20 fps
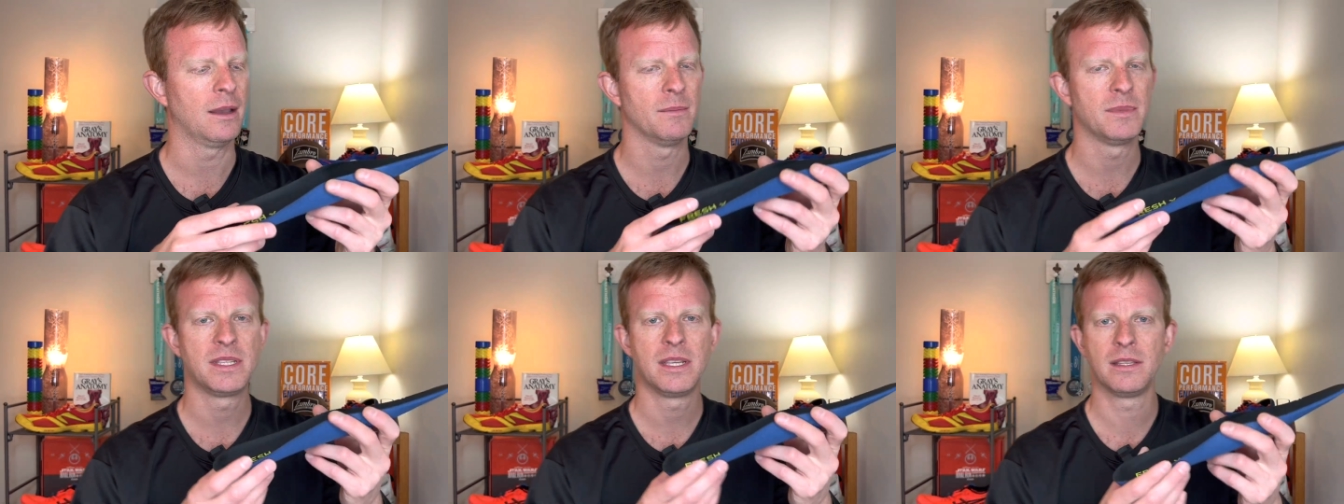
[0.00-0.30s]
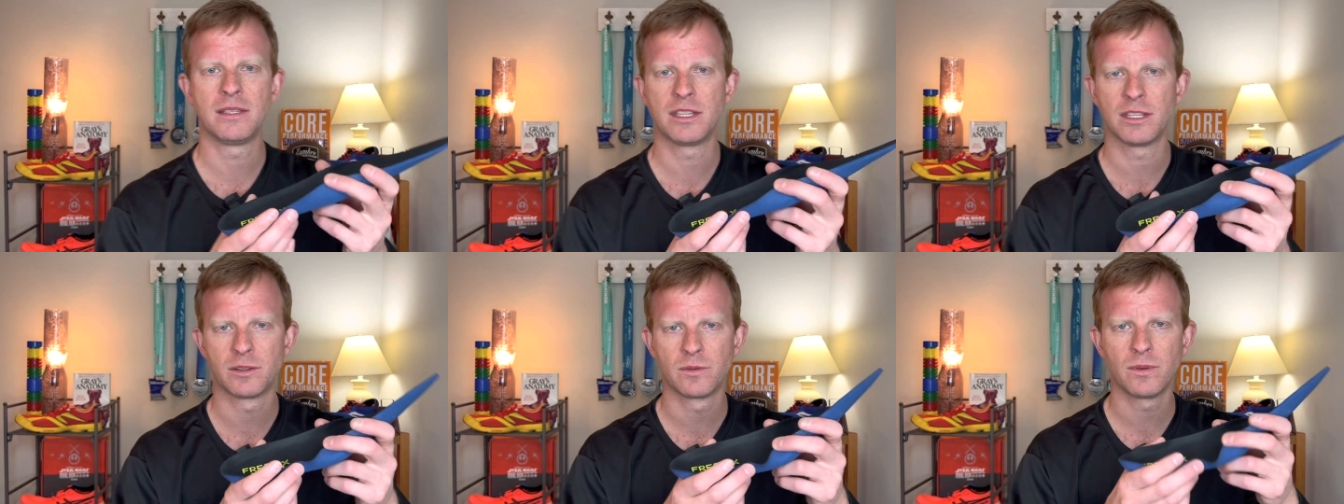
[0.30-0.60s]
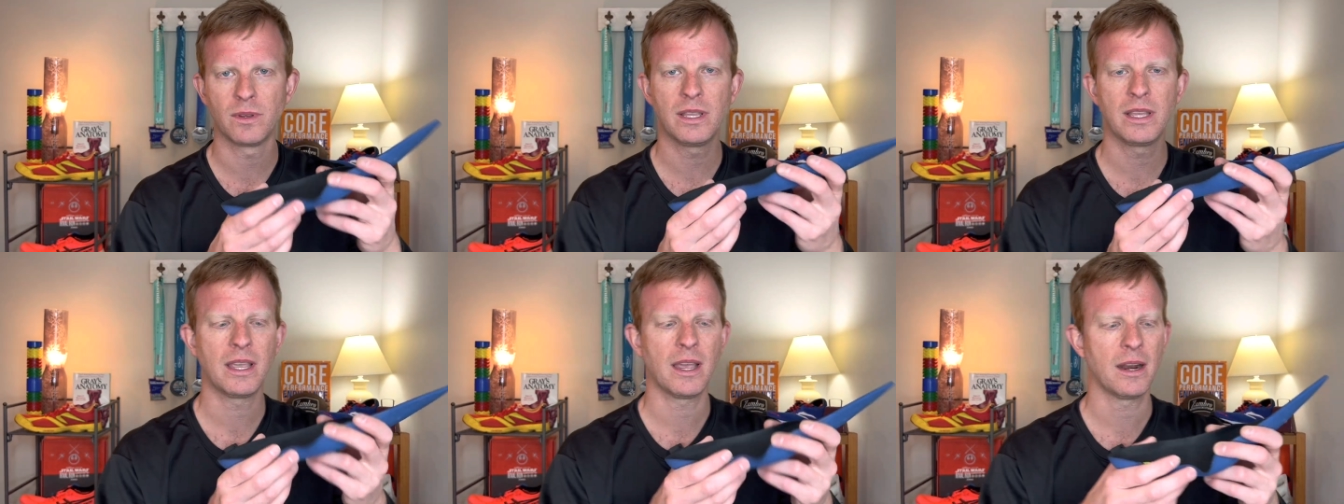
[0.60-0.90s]
since it's
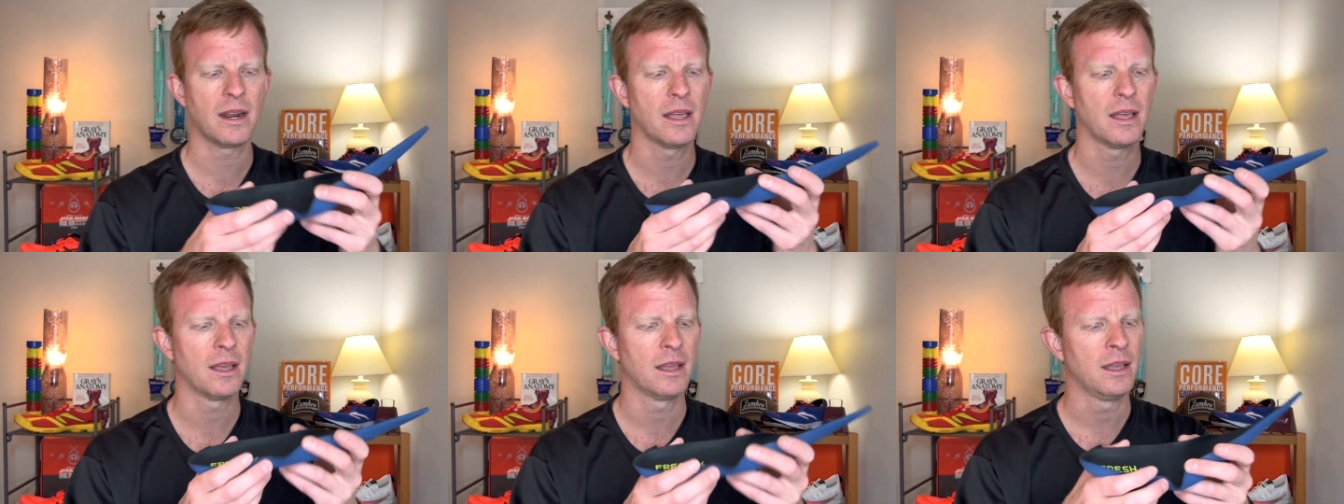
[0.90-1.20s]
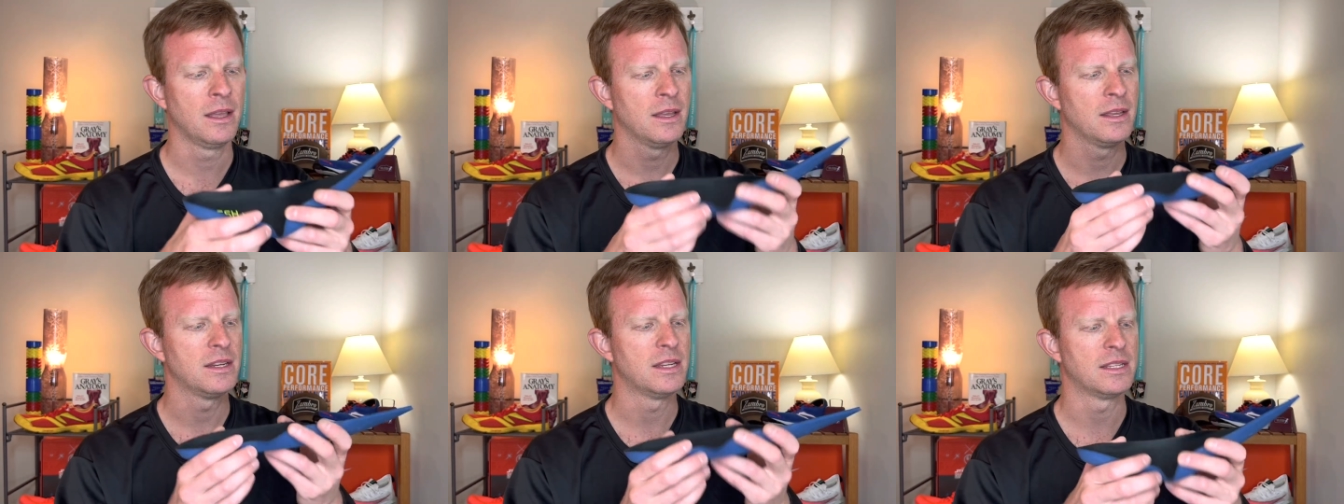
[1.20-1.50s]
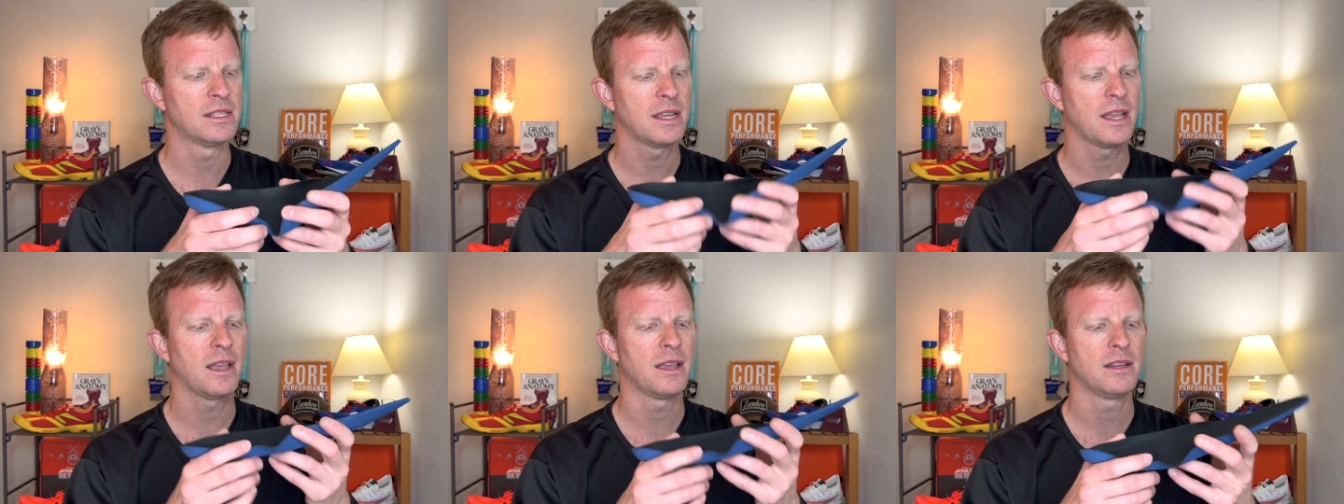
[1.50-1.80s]
really kind of
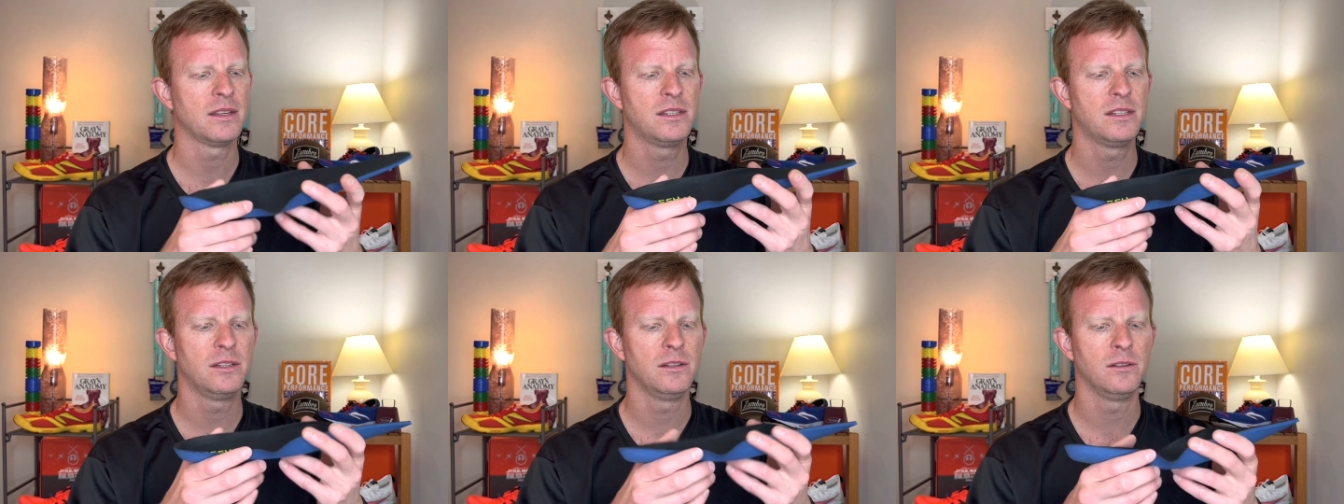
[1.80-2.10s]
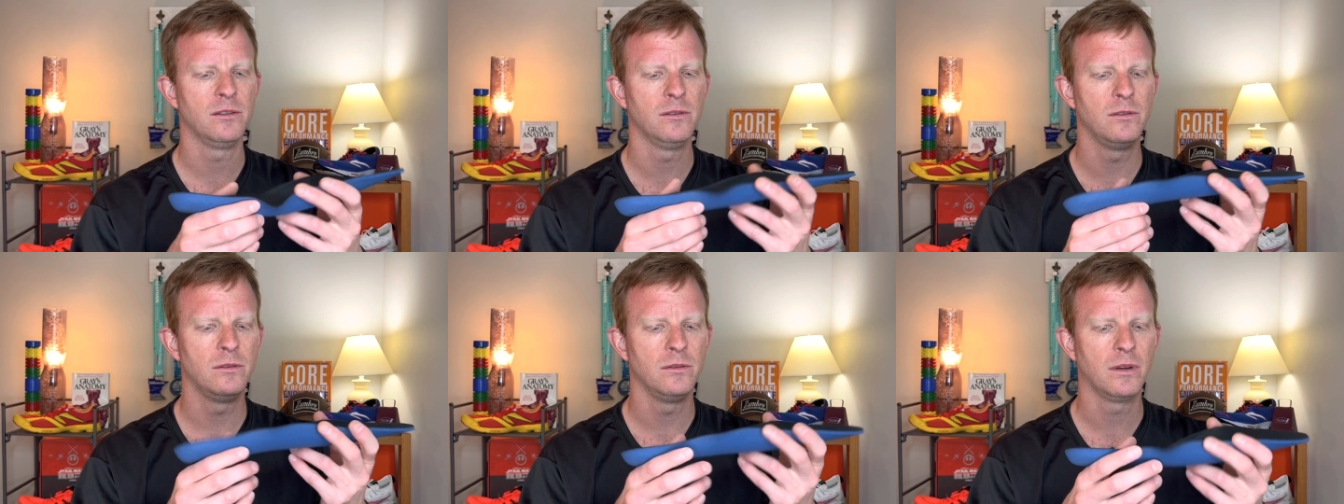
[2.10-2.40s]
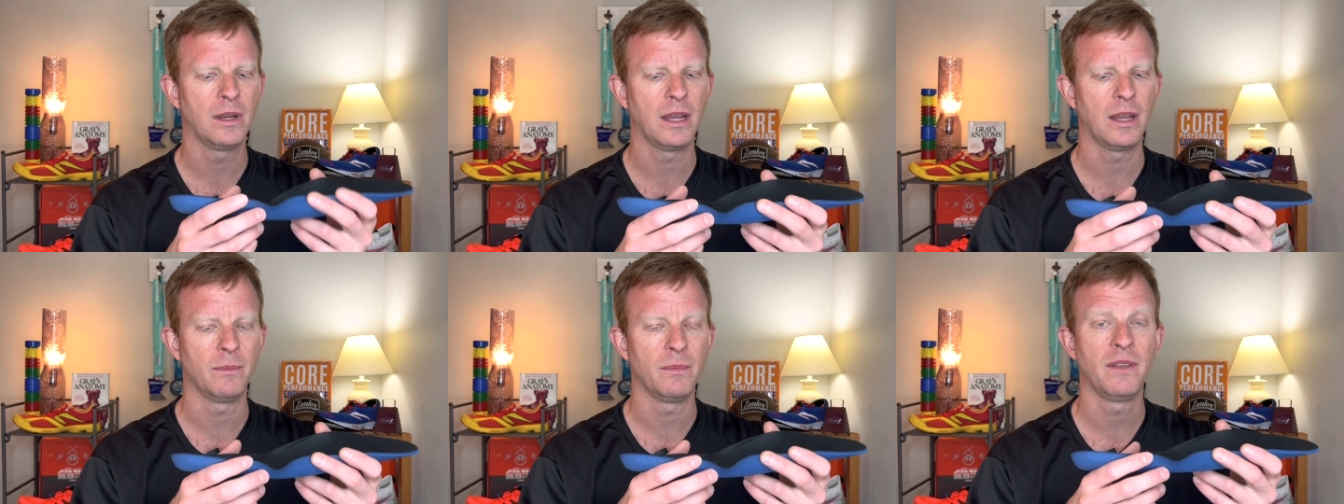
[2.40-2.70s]
designed
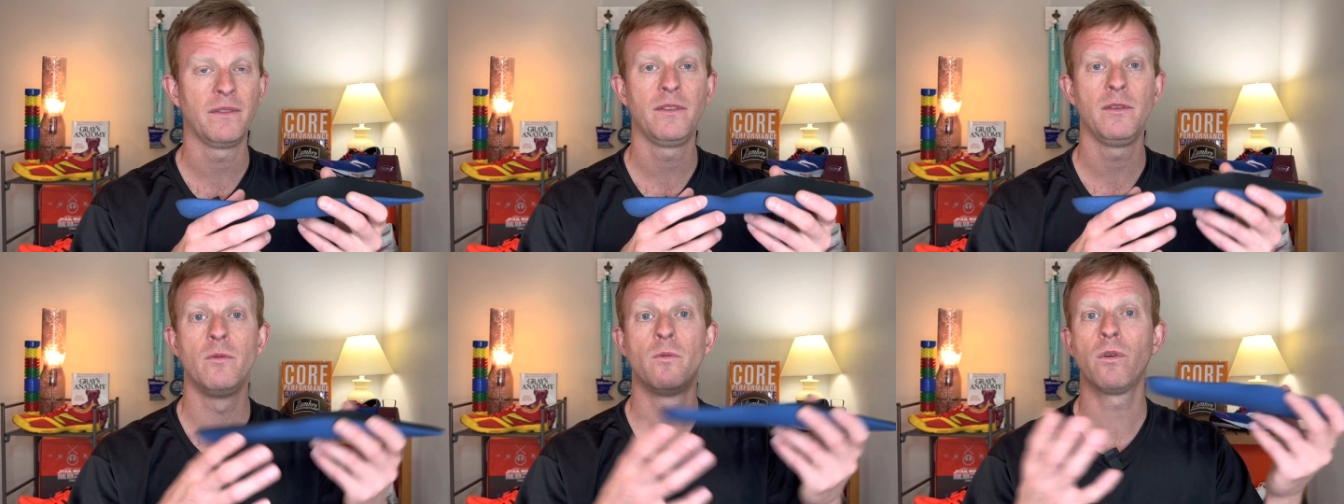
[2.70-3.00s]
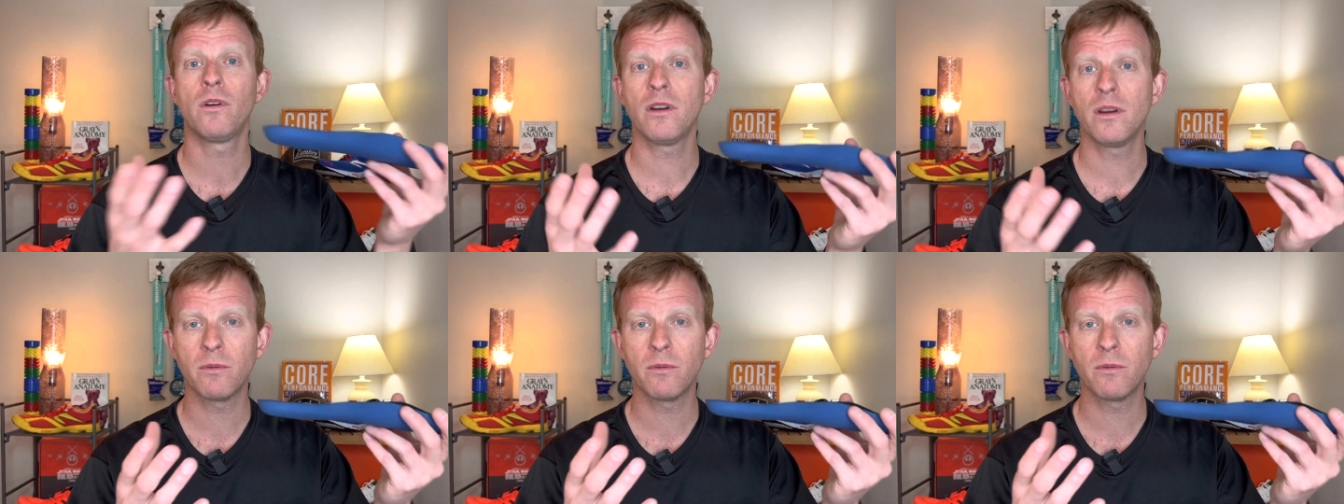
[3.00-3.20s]
to, if you were to